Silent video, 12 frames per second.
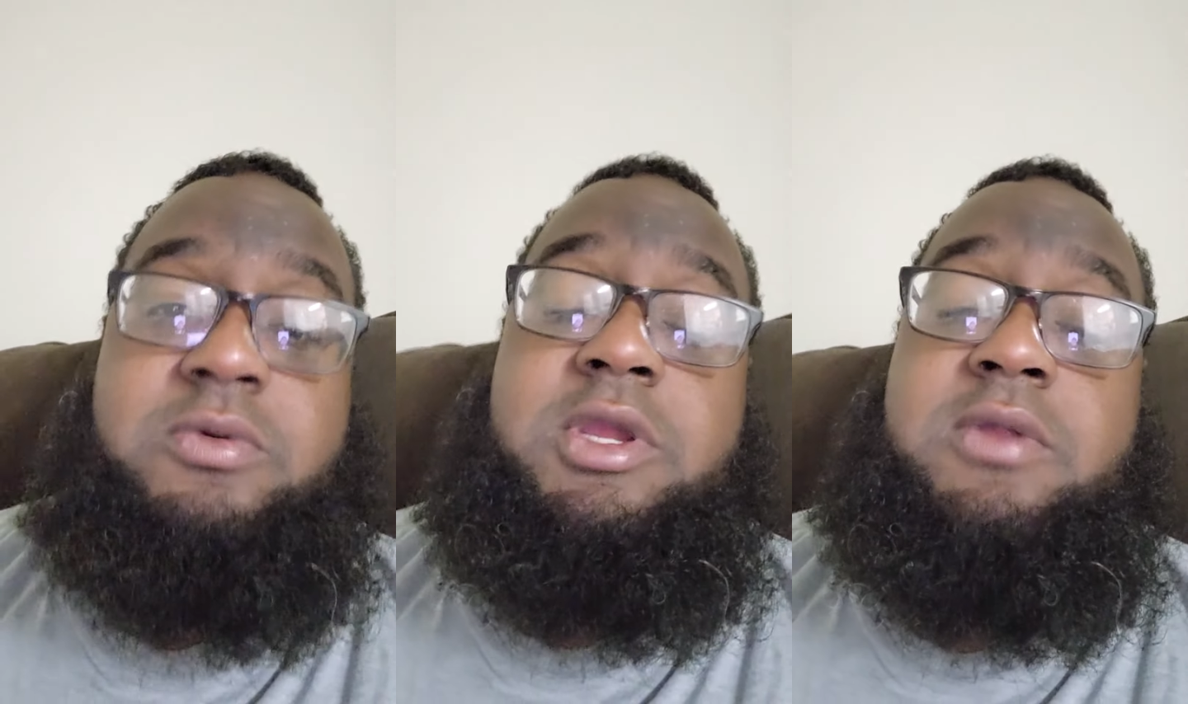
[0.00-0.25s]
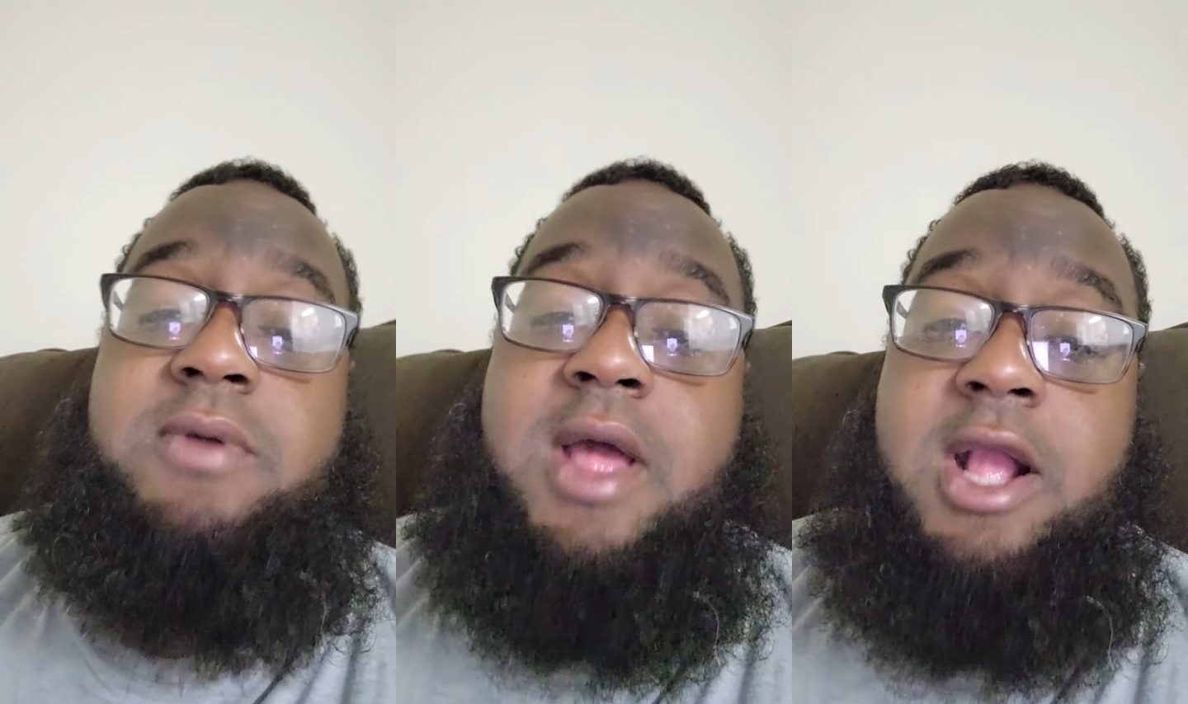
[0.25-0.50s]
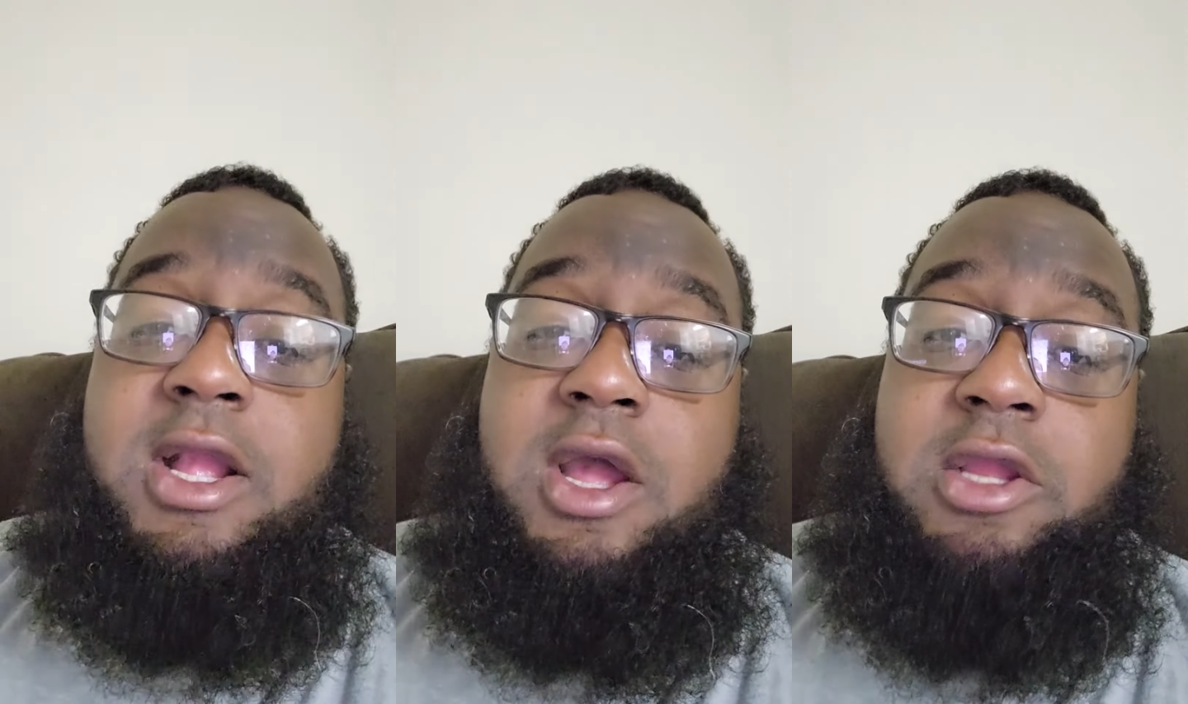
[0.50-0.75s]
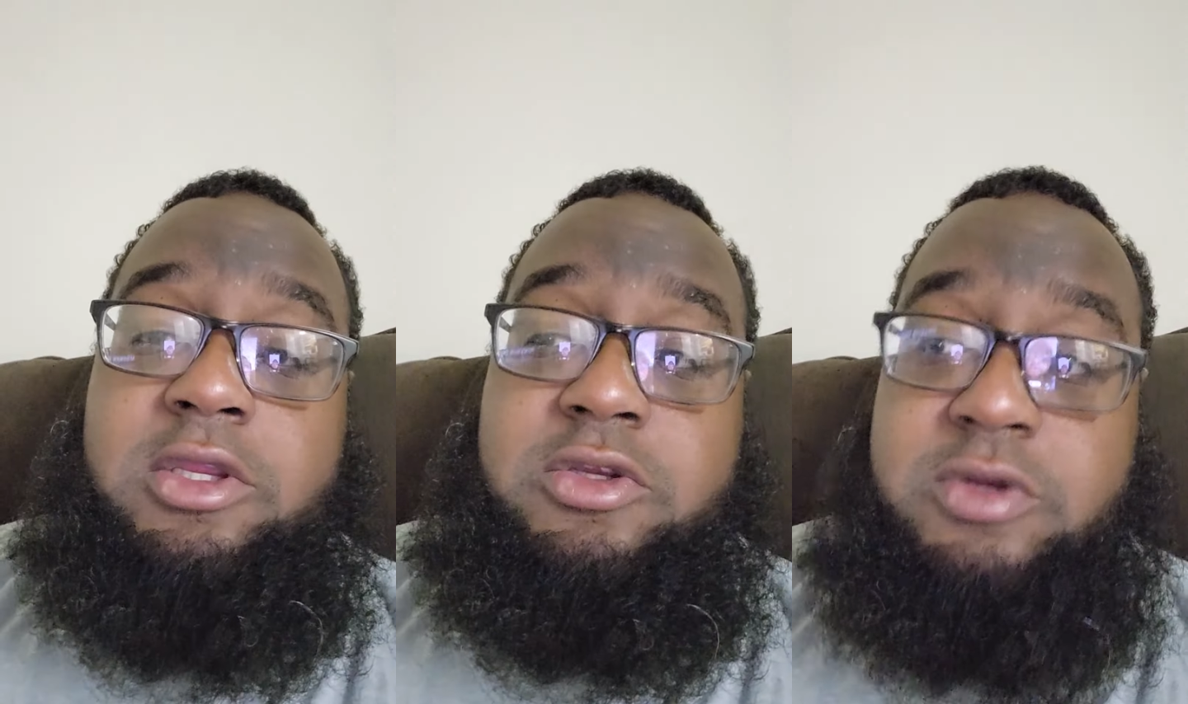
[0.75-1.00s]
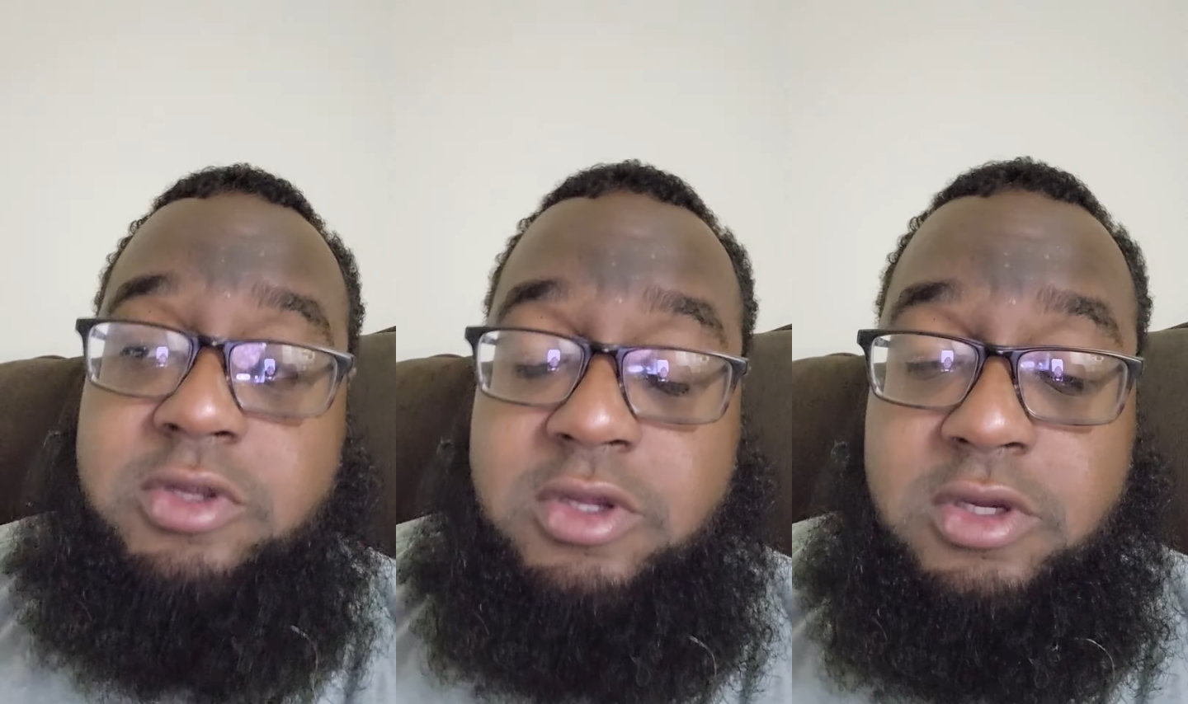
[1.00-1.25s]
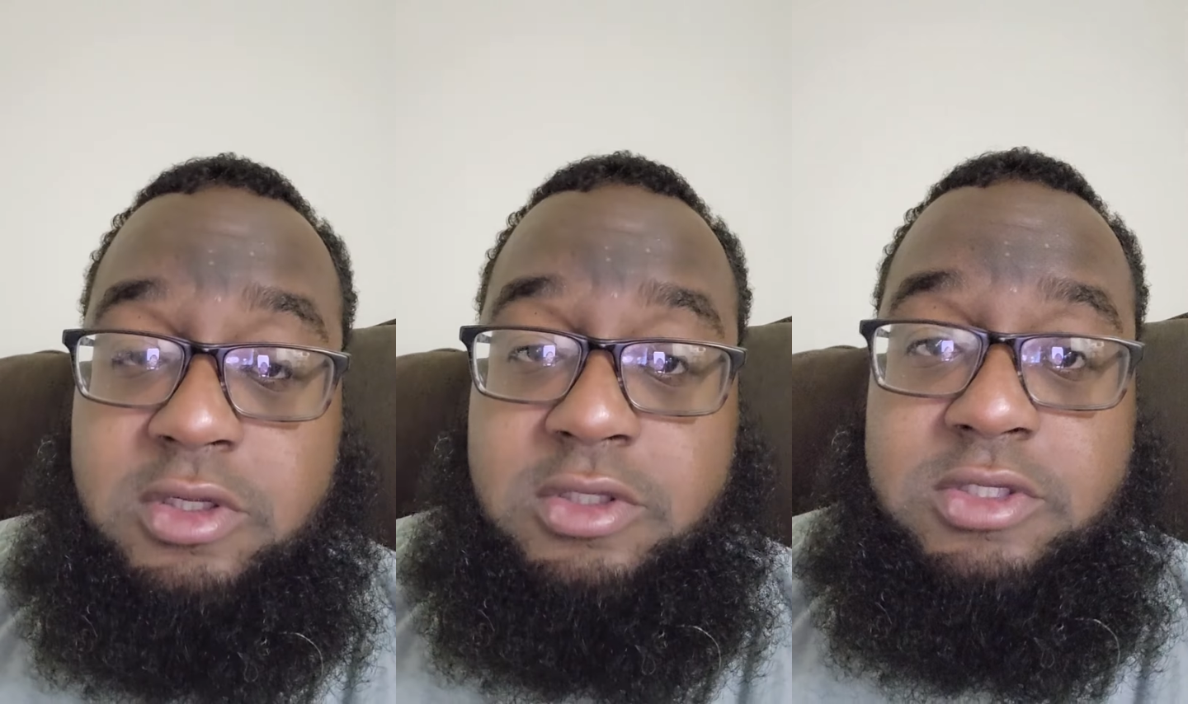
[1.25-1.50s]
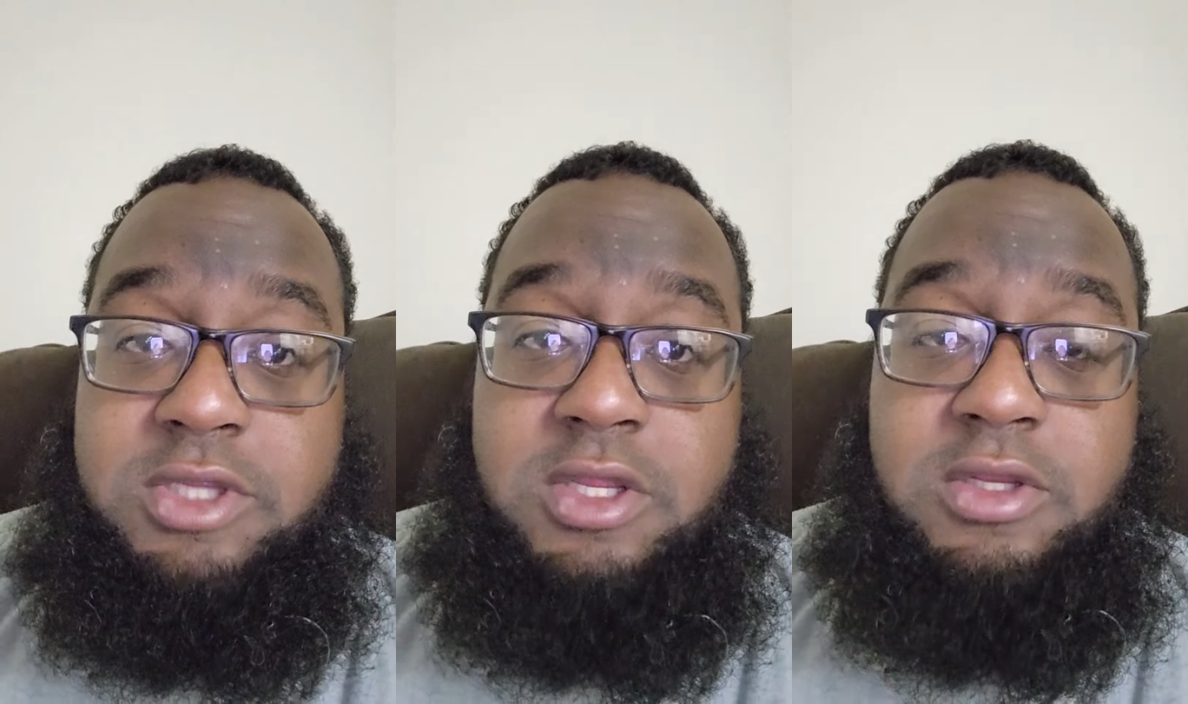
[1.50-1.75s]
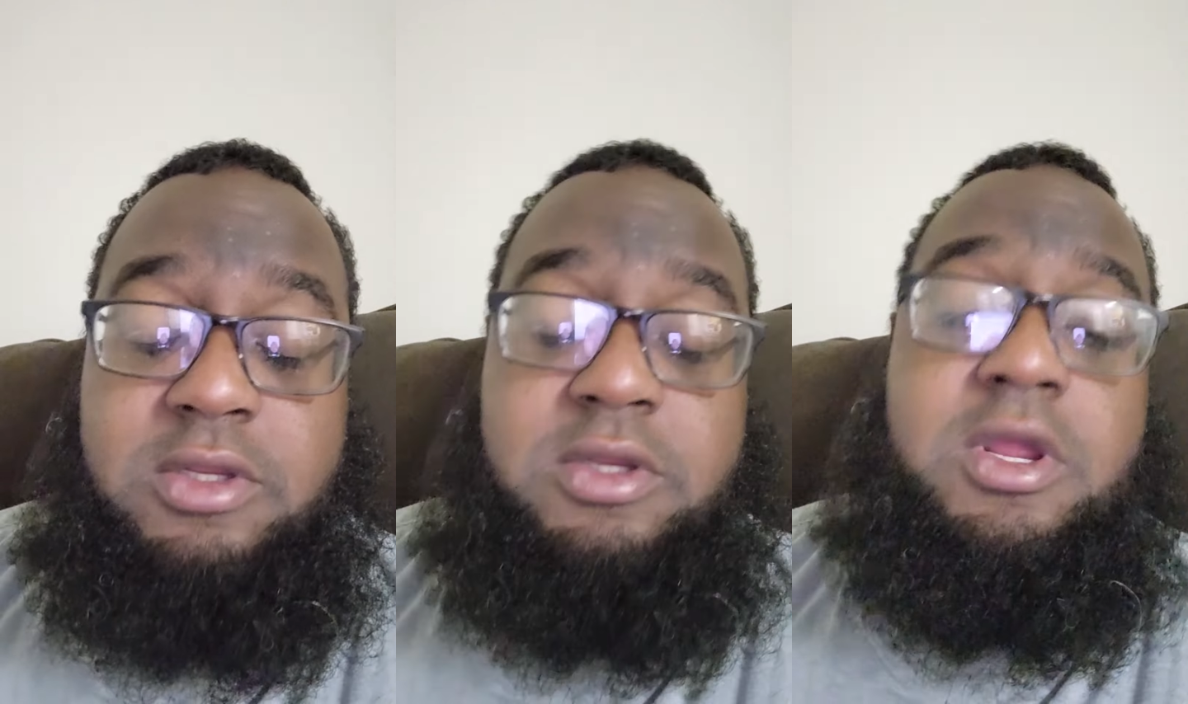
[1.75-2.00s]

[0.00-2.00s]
The reason why I call you tree huggers,